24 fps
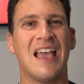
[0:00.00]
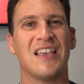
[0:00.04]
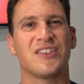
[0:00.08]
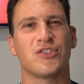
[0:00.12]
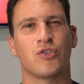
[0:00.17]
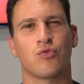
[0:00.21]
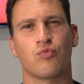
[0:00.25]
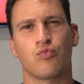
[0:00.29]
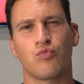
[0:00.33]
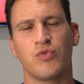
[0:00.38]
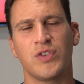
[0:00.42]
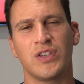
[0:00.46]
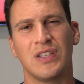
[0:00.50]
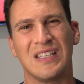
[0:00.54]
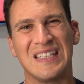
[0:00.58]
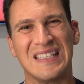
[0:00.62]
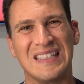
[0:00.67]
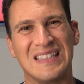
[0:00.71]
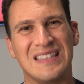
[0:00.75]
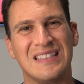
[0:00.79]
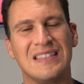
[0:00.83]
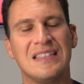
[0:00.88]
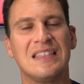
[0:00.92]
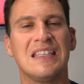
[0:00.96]
has a
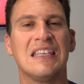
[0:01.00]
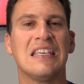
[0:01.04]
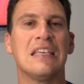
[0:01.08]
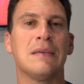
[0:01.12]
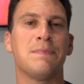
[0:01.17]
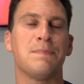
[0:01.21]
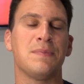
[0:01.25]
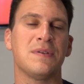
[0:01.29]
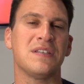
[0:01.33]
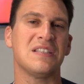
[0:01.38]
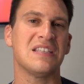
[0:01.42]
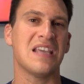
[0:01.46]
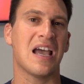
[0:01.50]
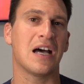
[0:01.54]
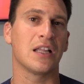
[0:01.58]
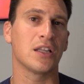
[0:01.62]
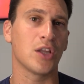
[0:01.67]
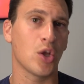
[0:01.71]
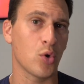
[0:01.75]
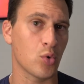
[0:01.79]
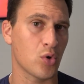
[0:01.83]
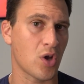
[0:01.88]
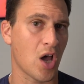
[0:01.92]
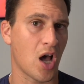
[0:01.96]
really deep
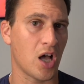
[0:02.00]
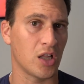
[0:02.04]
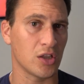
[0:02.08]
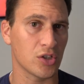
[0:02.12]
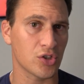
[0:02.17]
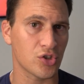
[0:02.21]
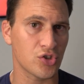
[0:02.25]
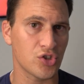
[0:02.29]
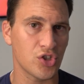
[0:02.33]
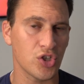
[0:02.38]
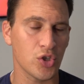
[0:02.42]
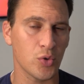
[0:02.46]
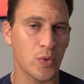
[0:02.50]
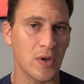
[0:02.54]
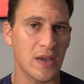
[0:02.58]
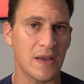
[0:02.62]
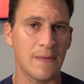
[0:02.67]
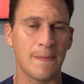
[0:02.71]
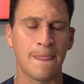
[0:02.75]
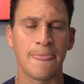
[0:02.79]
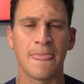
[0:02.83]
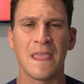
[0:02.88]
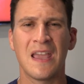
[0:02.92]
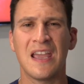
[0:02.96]
yellow color to
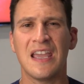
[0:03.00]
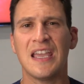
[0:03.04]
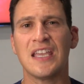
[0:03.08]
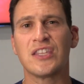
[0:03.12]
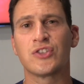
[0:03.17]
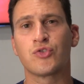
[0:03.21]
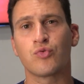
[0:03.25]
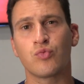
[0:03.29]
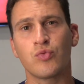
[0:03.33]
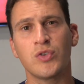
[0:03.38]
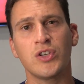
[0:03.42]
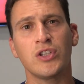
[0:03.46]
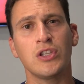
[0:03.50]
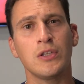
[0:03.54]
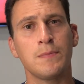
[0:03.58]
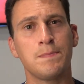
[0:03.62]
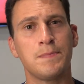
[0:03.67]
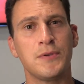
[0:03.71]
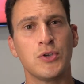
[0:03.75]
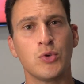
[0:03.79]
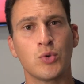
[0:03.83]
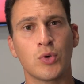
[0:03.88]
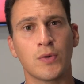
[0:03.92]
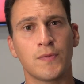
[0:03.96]
it. It's really
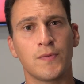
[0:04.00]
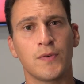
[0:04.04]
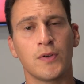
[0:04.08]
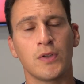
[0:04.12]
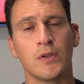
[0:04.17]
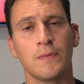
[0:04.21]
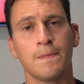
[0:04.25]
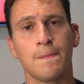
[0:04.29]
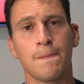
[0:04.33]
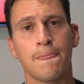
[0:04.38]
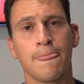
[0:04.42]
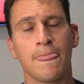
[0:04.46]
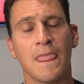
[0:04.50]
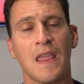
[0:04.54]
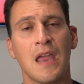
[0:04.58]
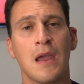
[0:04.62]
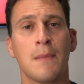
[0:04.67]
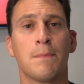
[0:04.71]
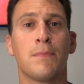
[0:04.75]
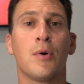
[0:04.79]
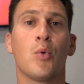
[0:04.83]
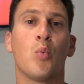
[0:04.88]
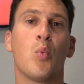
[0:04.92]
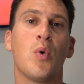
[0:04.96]
beautiful.
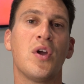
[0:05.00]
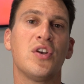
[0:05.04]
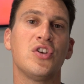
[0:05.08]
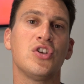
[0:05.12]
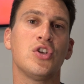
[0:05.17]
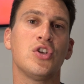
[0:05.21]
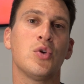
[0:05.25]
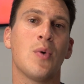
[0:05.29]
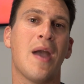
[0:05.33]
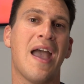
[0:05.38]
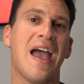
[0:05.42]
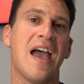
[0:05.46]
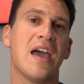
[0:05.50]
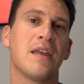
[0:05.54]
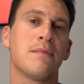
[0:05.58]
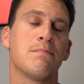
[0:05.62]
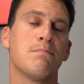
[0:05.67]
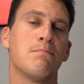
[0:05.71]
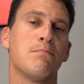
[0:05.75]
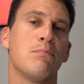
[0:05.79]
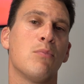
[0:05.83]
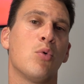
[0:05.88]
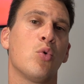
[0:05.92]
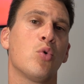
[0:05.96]
But when you add
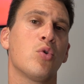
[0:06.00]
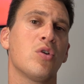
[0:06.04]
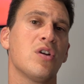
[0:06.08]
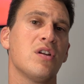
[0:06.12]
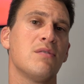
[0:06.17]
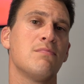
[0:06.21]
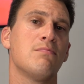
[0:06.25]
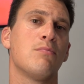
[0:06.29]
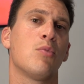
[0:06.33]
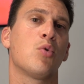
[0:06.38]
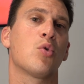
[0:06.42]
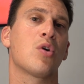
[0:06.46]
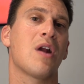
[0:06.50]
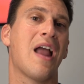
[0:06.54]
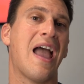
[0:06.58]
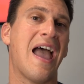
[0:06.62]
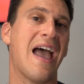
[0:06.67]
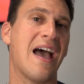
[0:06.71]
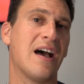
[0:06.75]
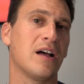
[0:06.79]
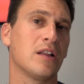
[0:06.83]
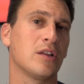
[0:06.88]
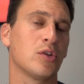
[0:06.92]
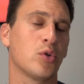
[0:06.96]
more and more
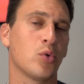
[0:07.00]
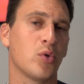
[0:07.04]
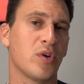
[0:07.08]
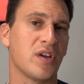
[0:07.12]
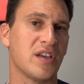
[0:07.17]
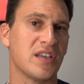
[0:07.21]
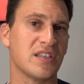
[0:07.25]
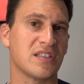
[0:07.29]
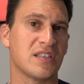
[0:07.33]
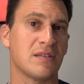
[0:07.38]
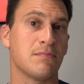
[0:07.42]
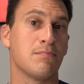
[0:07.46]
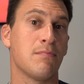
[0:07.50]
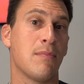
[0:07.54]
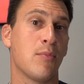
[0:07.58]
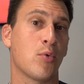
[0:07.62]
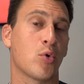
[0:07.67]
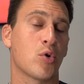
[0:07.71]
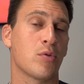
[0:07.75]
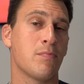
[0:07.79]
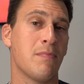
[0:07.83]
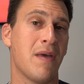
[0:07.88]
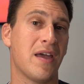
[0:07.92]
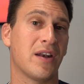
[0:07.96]
alloys and
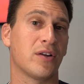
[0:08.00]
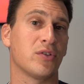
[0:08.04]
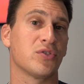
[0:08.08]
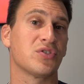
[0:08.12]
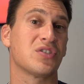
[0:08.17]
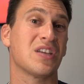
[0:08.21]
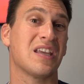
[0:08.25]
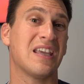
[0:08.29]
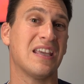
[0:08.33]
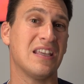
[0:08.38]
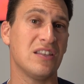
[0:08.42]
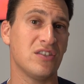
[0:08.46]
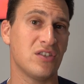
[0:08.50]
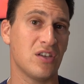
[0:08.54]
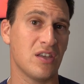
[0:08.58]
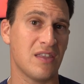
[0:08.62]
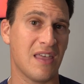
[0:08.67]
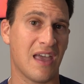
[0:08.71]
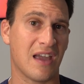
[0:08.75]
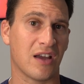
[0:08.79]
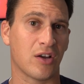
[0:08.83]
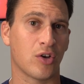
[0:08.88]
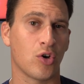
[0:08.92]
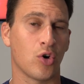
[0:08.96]
more metals into
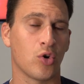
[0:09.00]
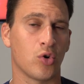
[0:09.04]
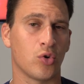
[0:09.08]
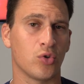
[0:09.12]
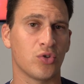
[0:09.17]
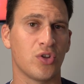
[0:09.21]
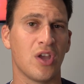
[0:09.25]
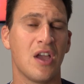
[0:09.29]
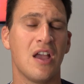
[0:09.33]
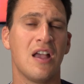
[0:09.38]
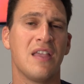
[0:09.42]
that gold,